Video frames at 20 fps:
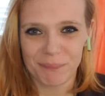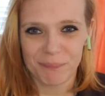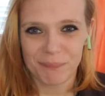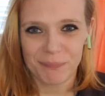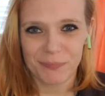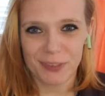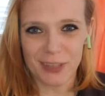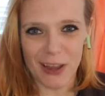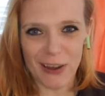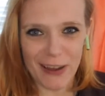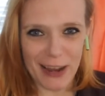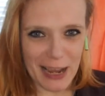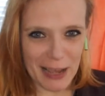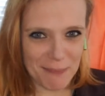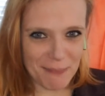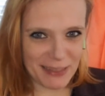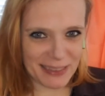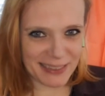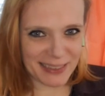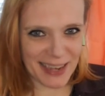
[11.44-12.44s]
Sorry I
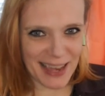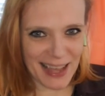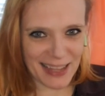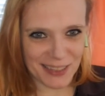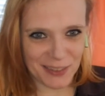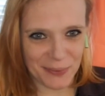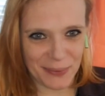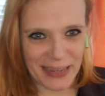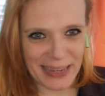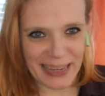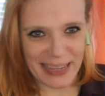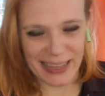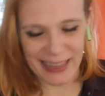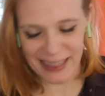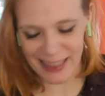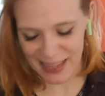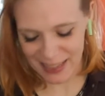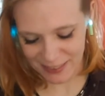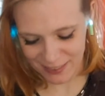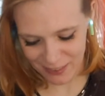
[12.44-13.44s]
missed last week.
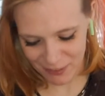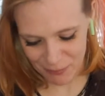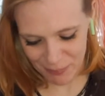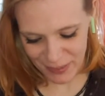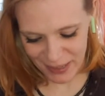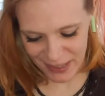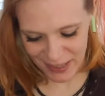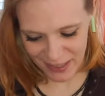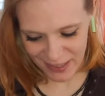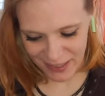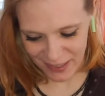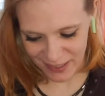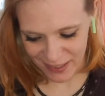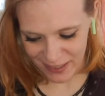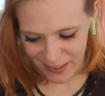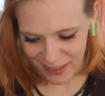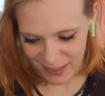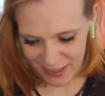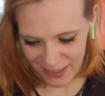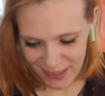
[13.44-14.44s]
Things have been
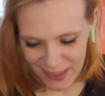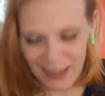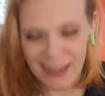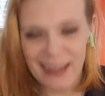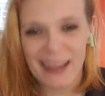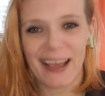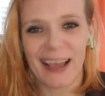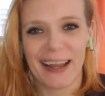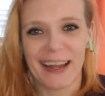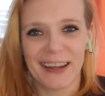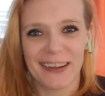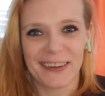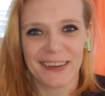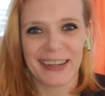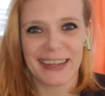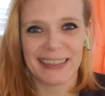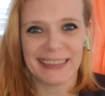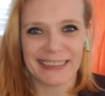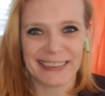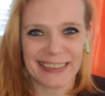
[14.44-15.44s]
kind of
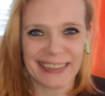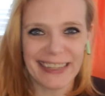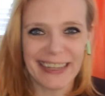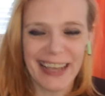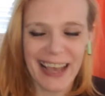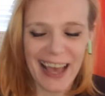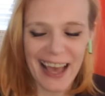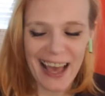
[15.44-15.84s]
crazy.